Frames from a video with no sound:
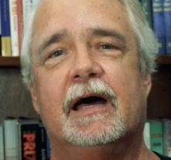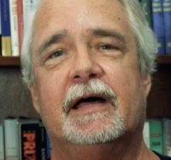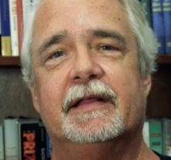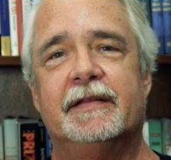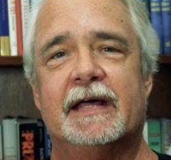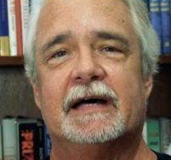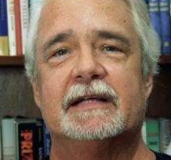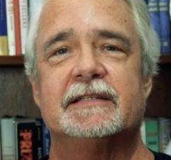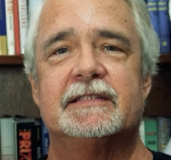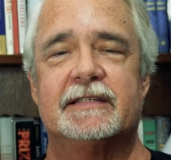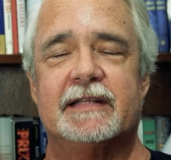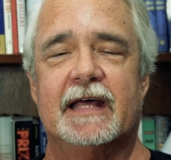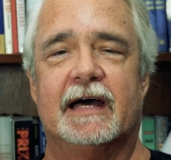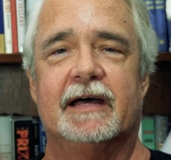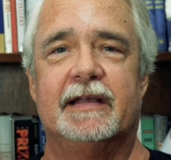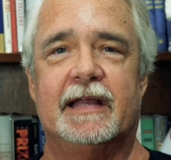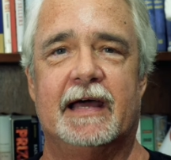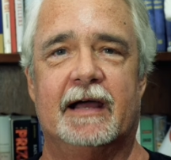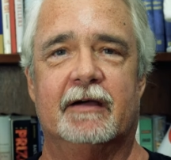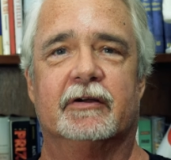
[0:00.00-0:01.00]
And that's
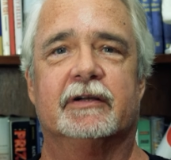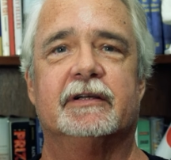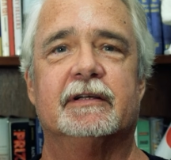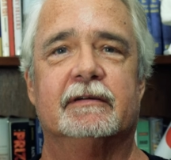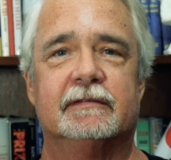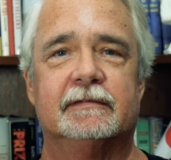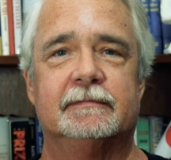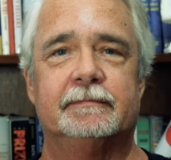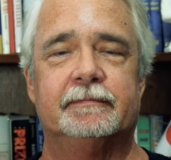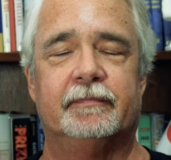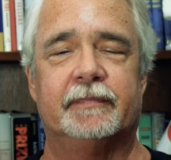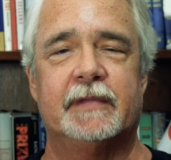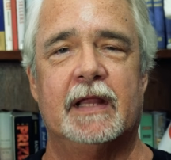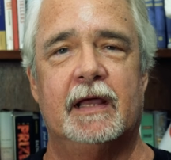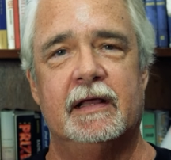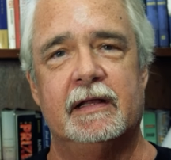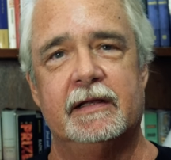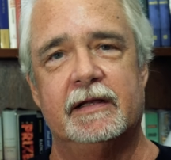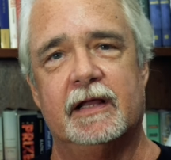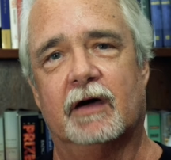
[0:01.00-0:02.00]
that narrative.
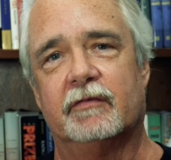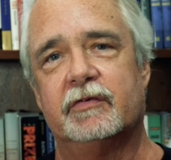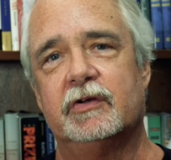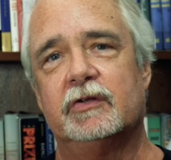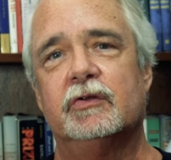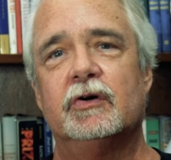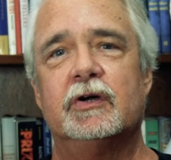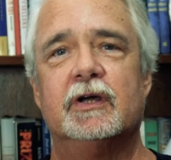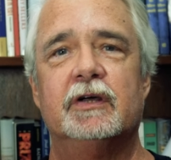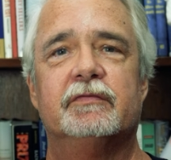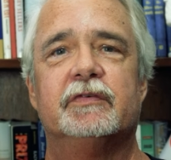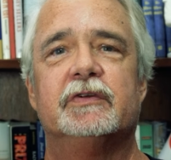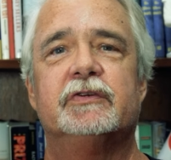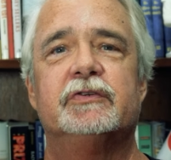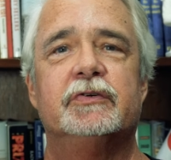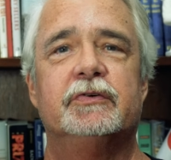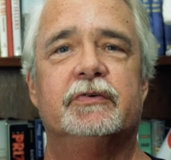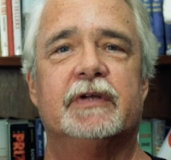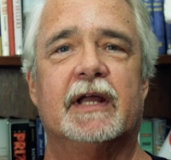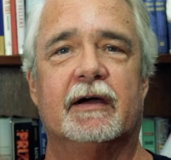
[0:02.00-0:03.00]
Now, if you look at the
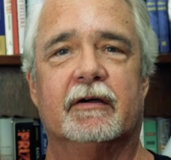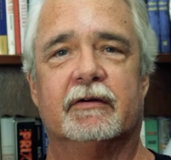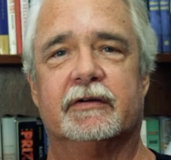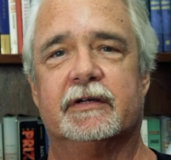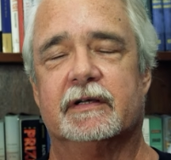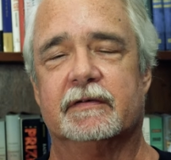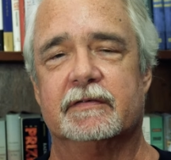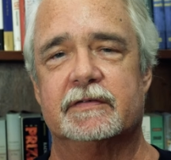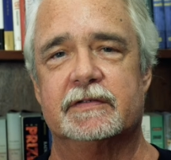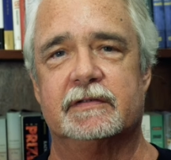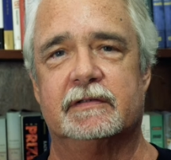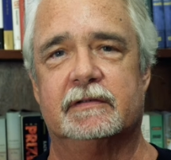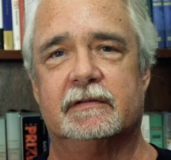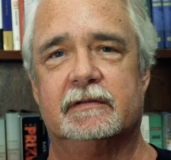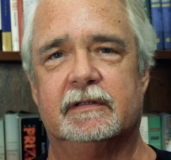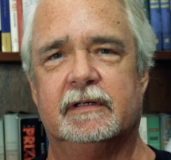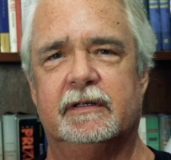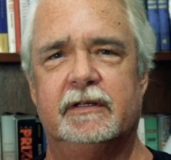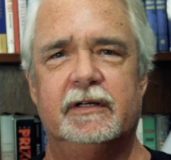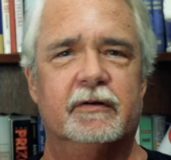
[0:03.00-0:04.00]
two narratives,
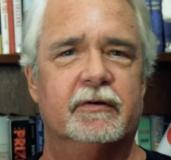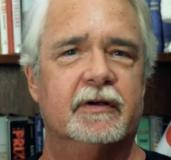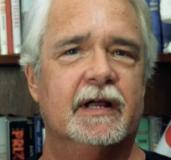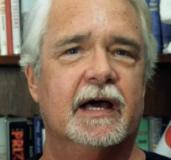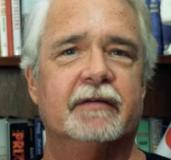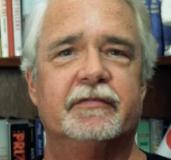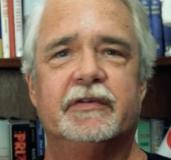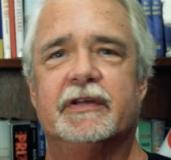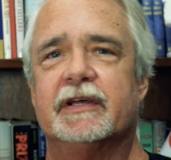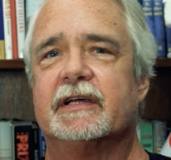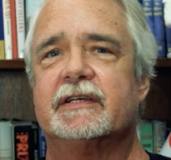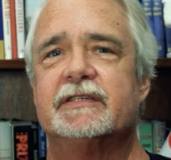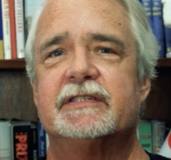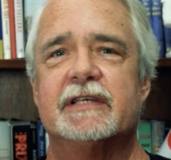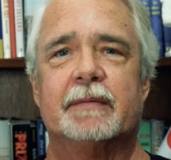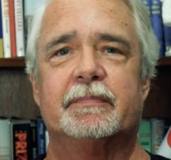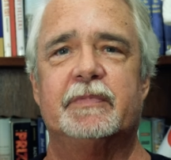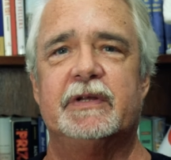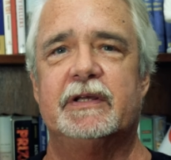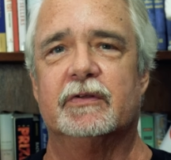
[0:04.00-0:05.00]
and you don't have to
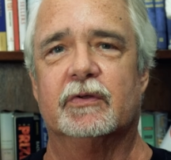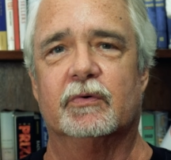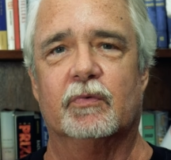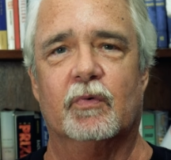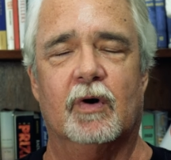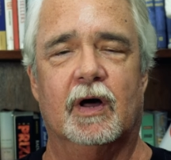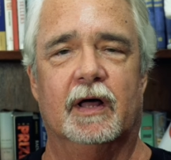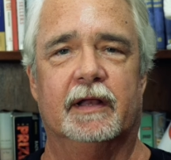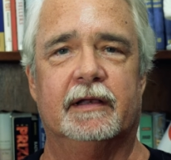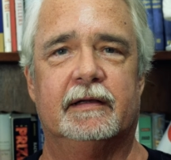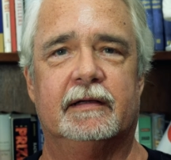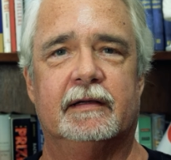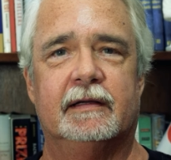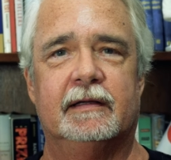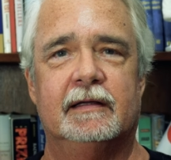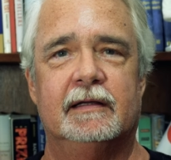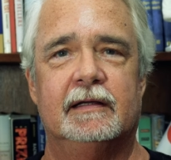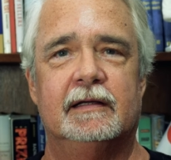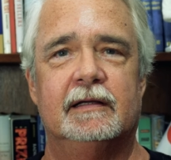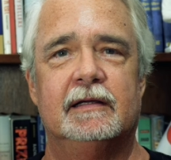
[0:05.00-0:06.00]
accept either one,
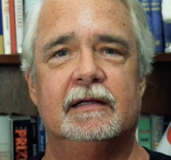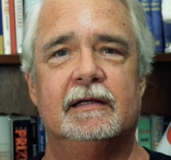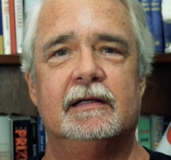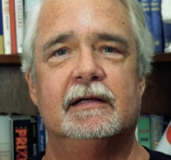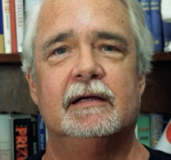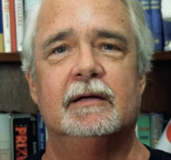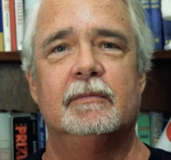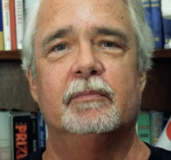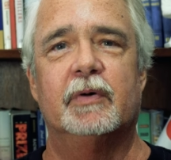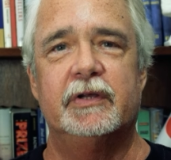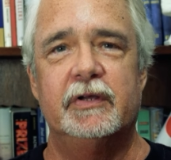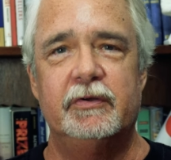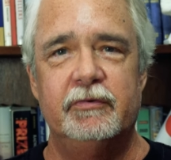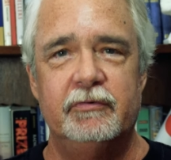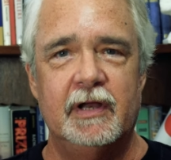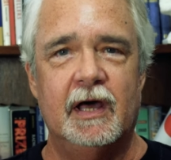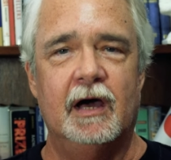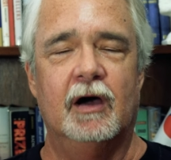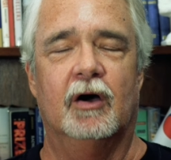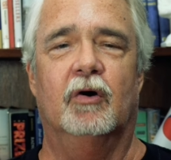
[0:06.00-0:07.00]
but you
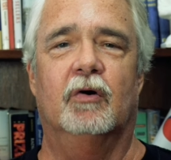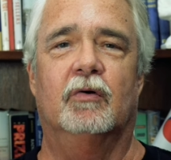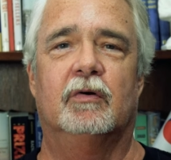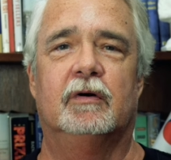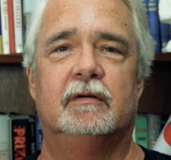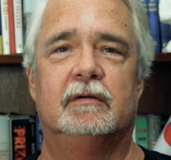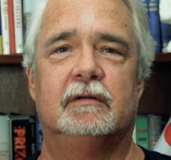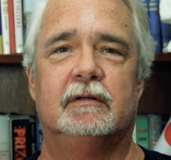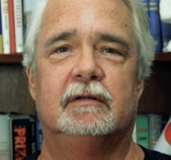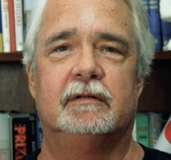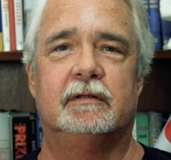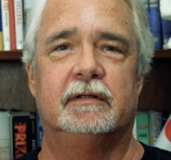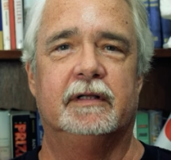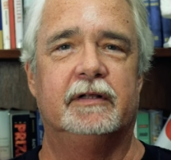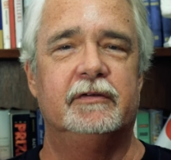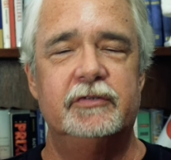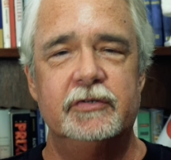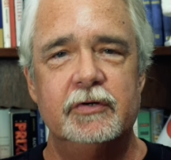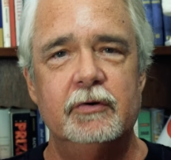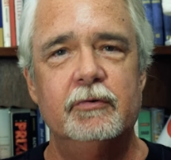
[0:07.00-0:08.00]
know,
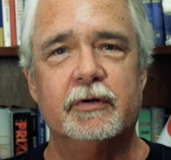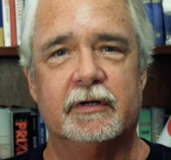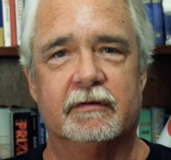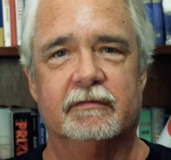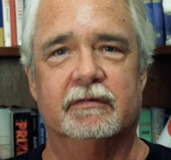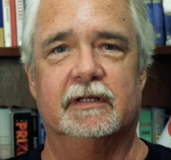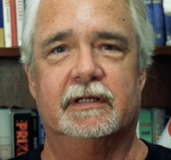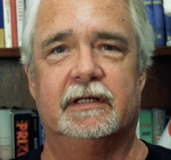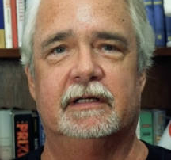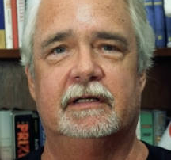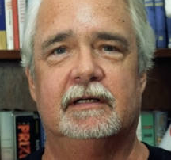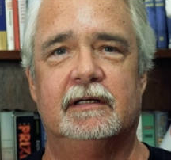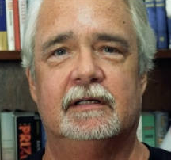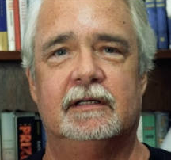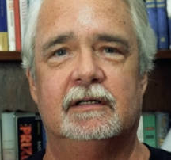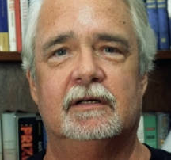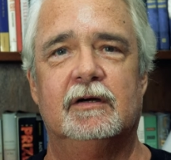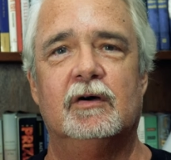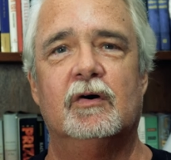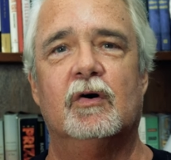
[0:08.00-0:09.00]
intuitively,
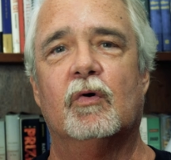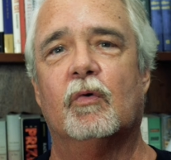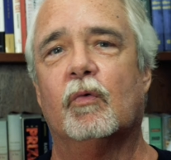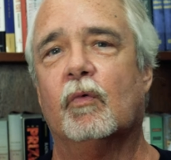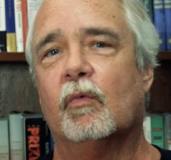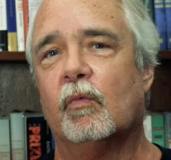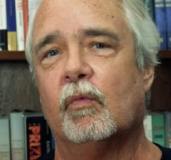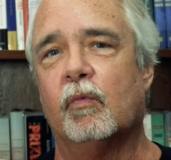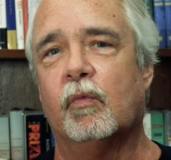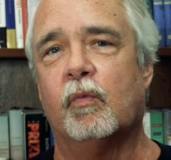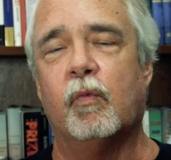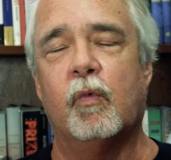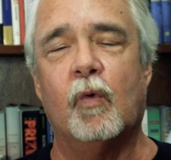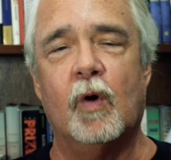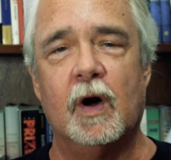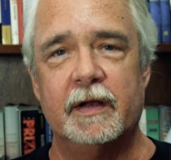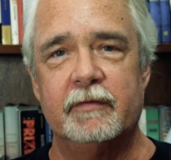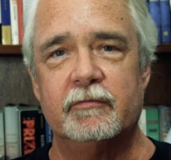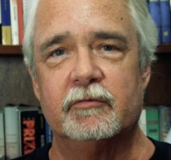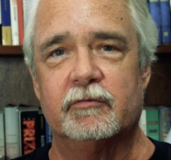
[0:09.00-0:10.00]

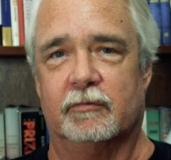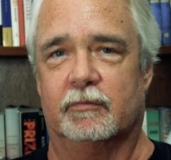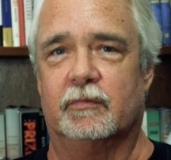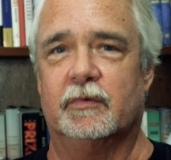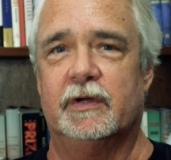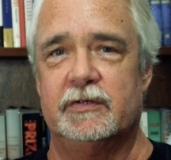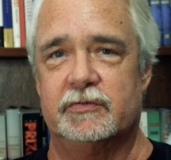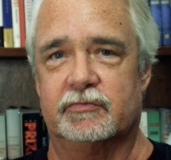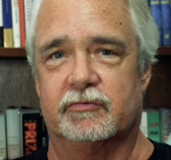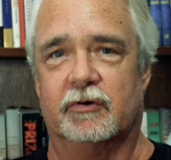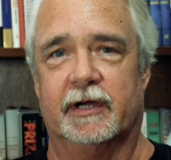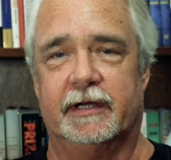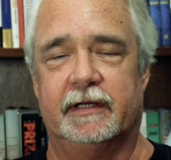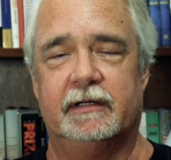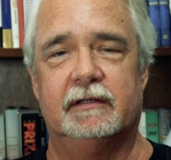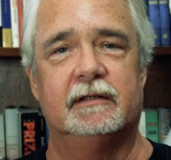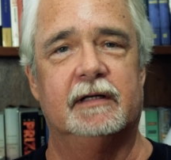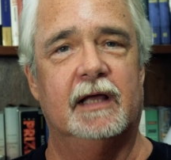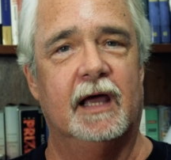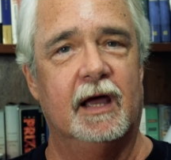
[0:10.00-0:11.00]
one is
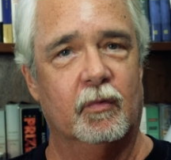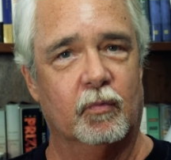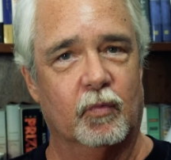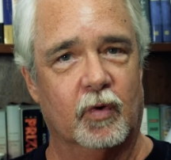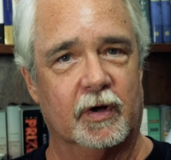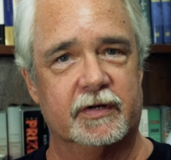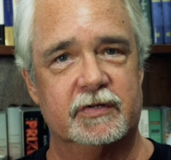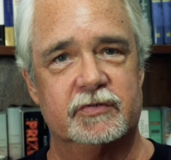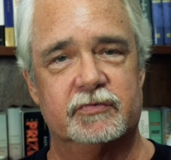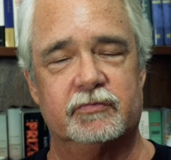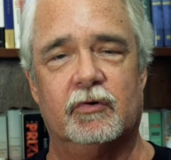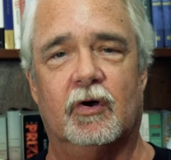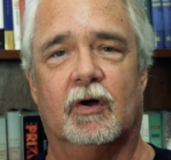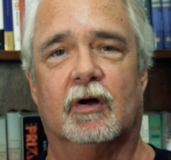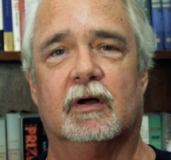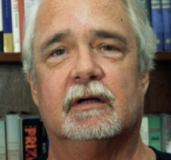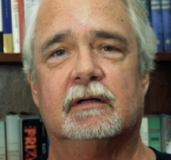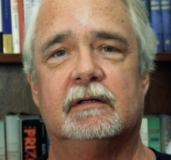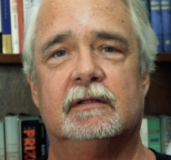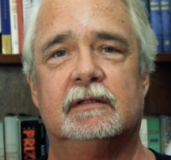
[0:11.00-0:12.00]
right and one is wrong.